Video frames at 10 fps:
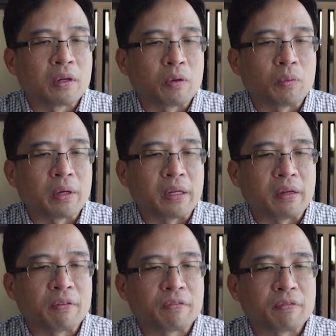What
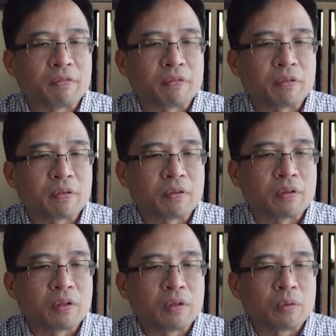if
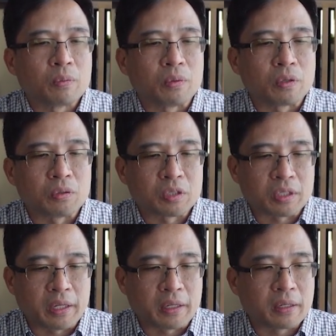we'll go
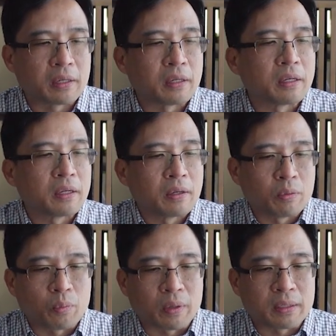seek,
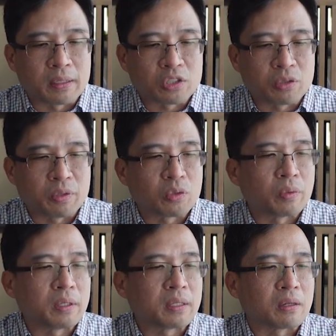we want this to be
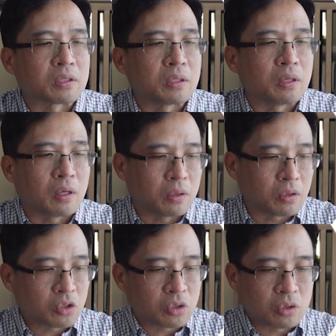
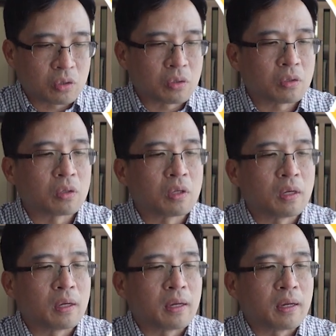$20,000
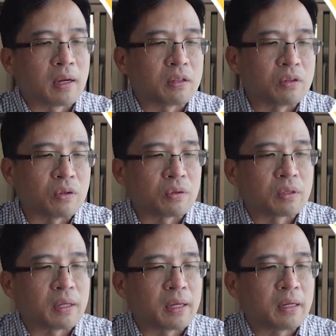at year
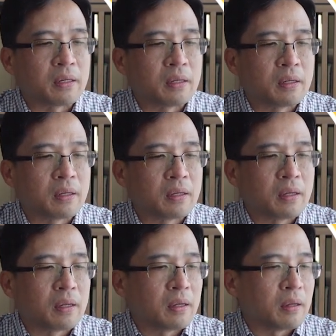10
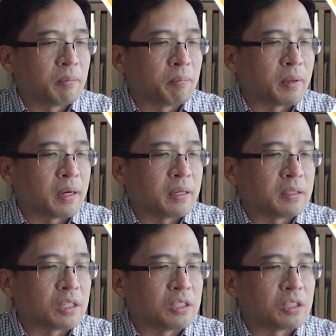by
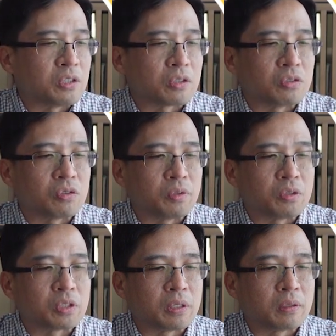changing your
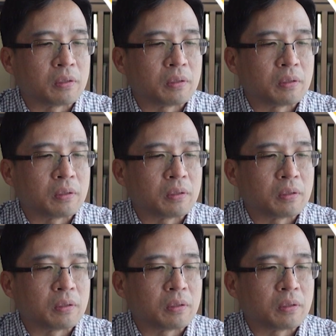contribution.